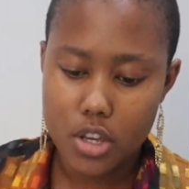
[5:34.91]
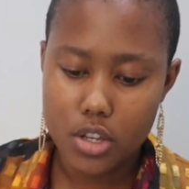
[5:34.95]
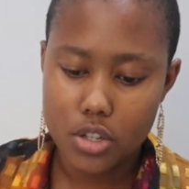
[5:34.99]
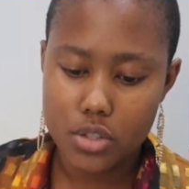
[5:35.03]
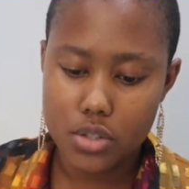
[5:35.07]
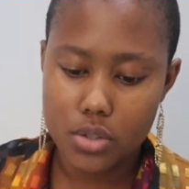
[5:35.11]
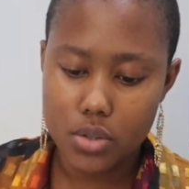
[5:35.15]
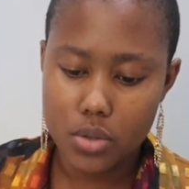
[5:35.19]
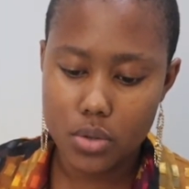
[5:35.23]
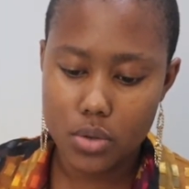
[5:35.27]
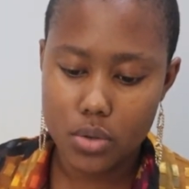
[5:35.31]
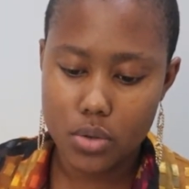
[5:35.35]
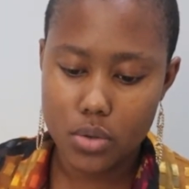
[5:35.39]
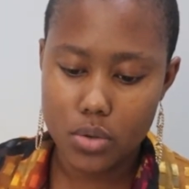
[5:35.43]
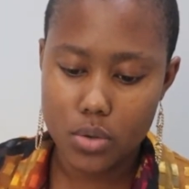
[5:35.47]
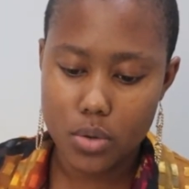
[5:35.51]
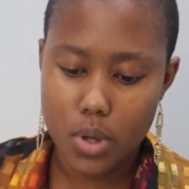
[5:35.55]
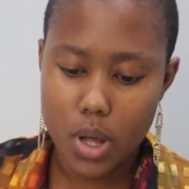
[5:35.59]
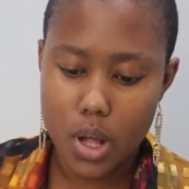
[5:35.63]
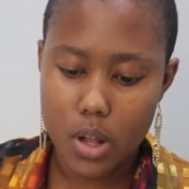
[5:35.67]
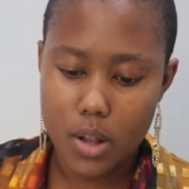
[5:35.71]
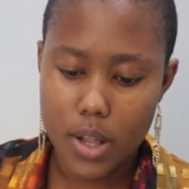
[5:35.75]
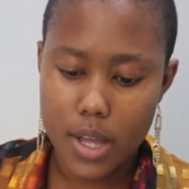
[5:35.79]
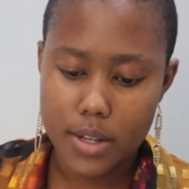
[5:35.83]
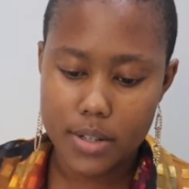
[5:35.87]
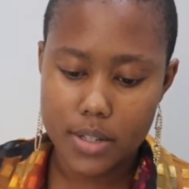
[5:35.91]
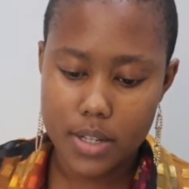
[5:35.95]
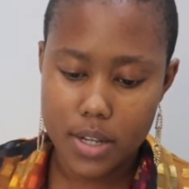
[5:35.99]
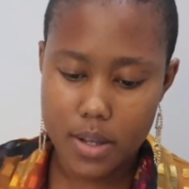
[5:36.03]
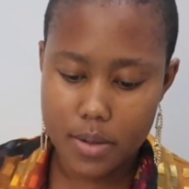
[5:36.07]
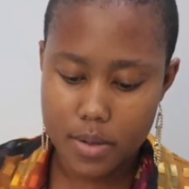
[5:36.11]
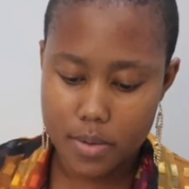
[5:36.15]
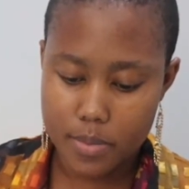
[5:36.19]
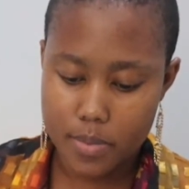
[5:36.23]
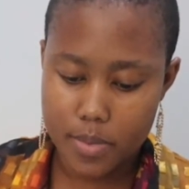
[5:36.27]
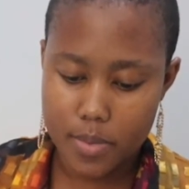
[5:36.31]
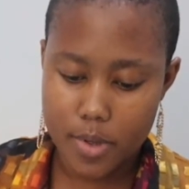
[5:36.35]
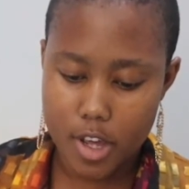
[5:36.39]
So I'll
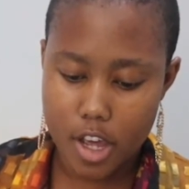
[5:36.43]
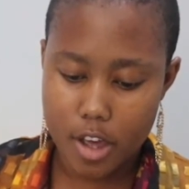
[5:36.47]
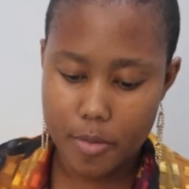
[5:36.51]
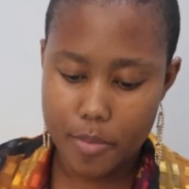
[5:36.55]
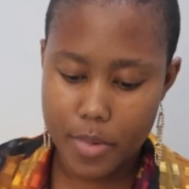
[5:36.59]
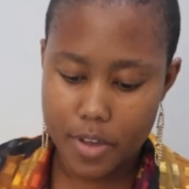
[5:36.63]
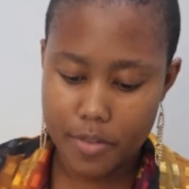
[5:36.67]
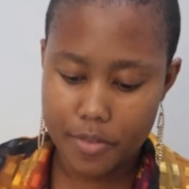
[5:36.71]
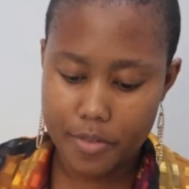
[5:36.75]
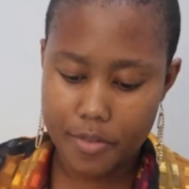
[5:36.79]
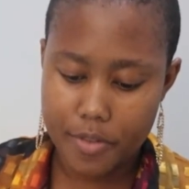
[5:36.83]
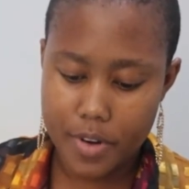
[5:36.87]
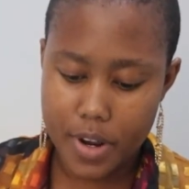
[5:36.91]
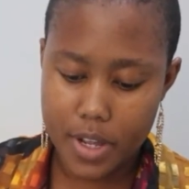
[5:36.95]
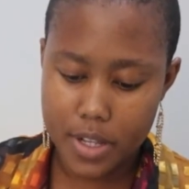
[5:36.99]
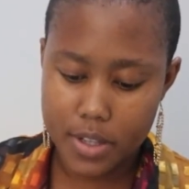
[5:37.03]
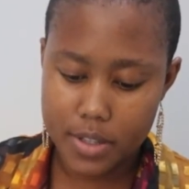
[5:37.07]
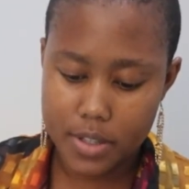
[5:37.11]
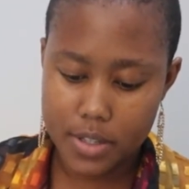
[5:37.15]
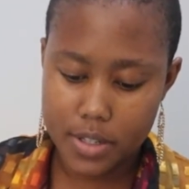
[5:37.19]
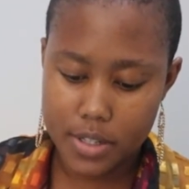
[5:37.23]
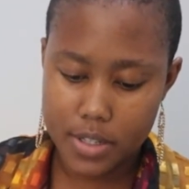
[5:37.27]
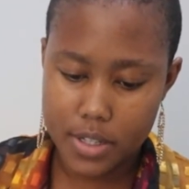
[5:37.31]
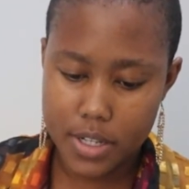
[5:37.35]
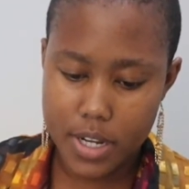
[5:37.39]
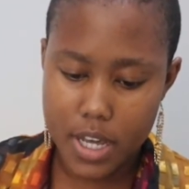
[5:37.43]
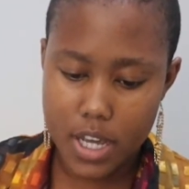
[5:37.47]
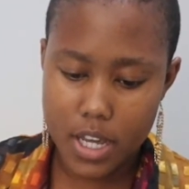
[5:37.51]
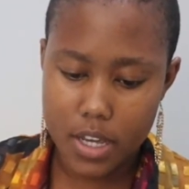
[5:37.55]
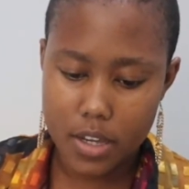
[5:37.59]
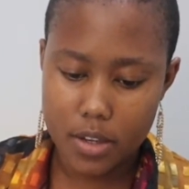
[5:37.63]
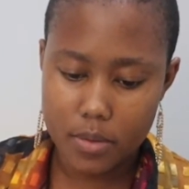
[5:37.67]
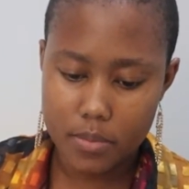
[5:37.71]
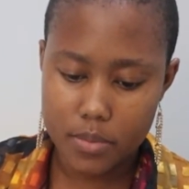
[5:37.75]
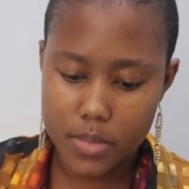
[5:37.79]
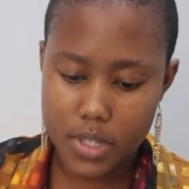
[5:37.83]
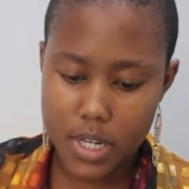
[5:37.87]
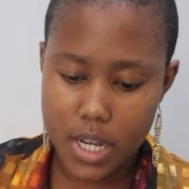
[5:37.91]
enter my friend's
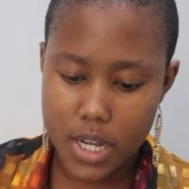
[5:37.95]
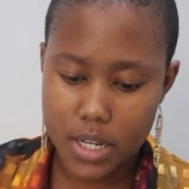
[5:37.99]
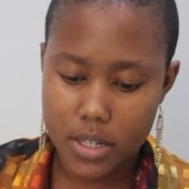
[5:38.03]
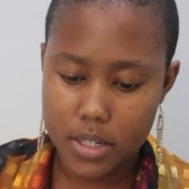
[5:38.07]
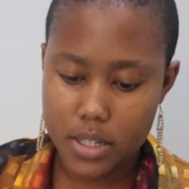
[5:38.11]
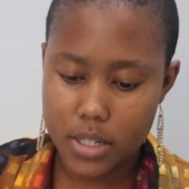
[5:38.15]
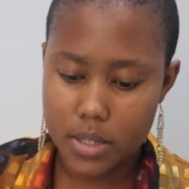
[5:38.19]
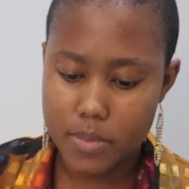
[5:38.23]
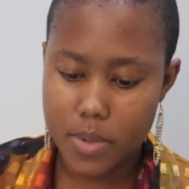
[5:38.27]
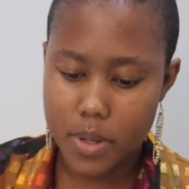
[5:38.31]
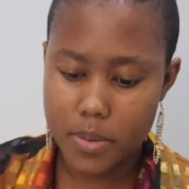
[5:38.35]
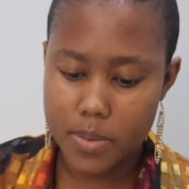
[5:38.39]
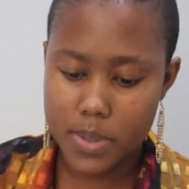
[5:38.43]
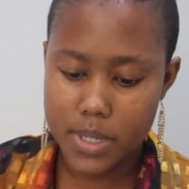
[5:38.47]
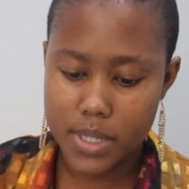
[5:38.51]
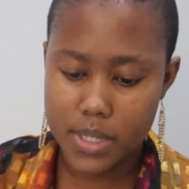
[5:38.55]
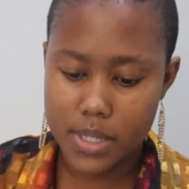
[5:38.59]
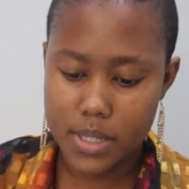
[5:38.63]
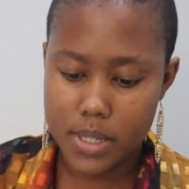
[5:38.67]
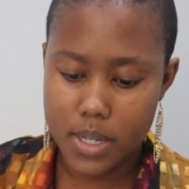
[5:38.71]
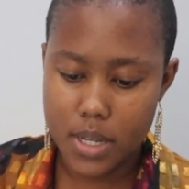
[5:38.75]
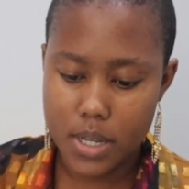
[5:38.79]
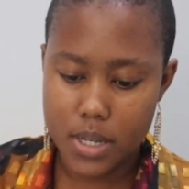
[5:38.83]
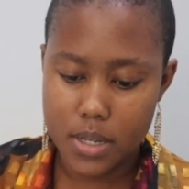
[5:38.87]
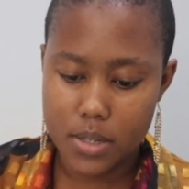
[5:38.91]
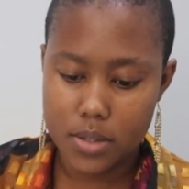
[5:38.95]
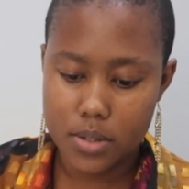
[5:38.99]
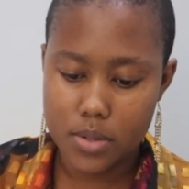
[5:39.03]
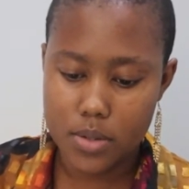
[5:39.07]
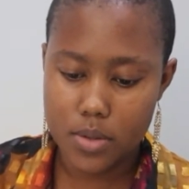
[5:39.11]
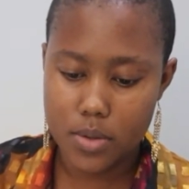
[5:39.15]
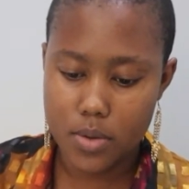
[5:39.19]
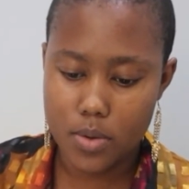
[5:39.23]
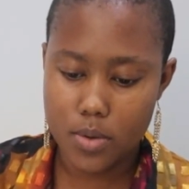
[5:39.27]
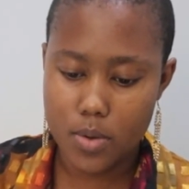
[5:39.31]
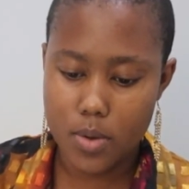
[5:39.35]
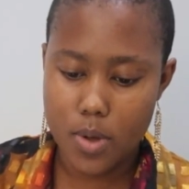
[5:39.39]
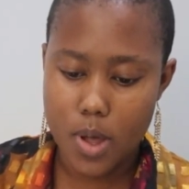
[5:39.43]
name, Tandi Mabasa,
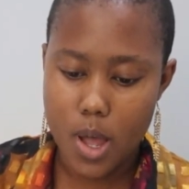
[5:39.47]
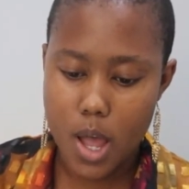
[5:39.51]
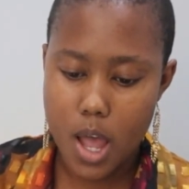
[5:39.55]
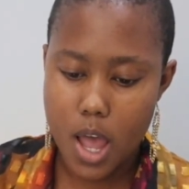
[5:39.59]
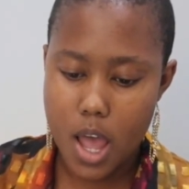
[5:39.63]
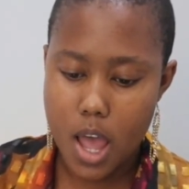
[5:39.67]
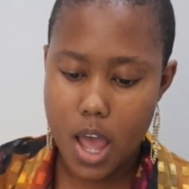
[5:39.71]
so